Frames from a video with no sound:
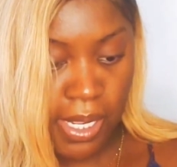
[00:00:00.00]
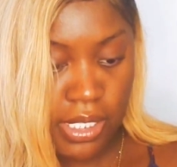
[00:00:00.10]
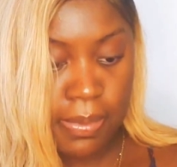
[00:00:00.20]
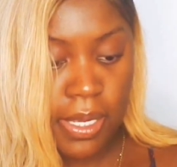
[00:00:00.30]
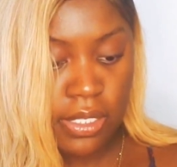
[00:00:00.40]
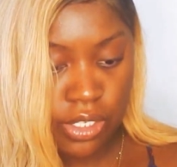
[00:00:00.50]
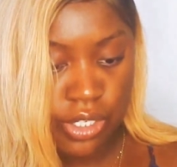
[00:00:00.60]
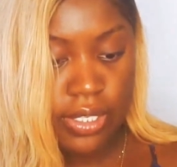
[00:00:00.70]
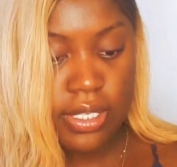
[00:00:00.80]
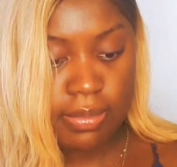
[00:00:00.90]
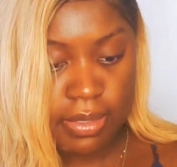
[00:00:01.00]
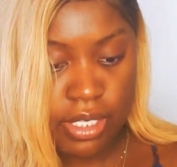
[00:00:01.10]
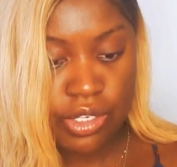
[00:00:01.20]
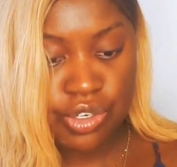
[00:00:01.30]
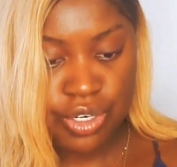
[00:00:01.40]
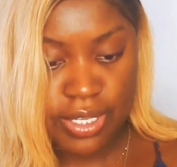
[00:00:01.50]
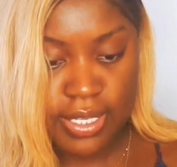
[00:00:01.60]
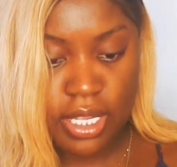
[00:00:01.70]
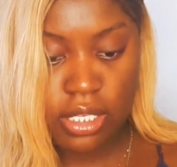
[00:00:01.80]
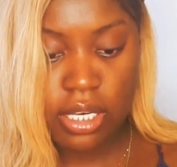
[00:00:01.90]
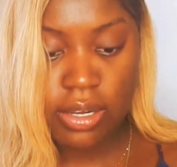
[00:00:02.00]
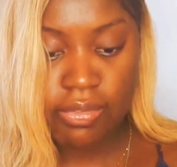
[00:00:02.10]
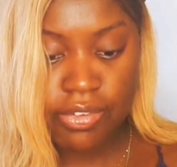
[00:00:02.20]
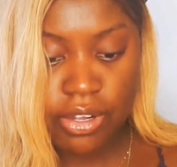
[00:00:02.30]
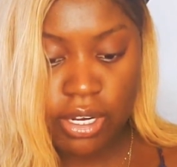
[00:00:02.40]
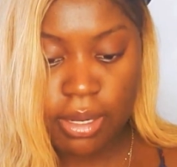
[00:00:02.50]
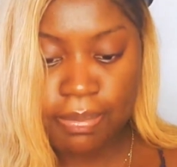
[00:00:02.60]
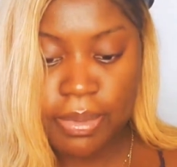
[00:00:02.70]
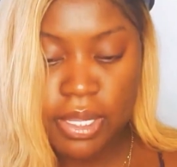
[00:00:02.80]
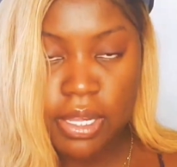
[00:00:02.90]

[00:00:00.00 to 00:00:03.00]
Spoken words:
Pasa Gism, Sister and Soloff, Turn Up,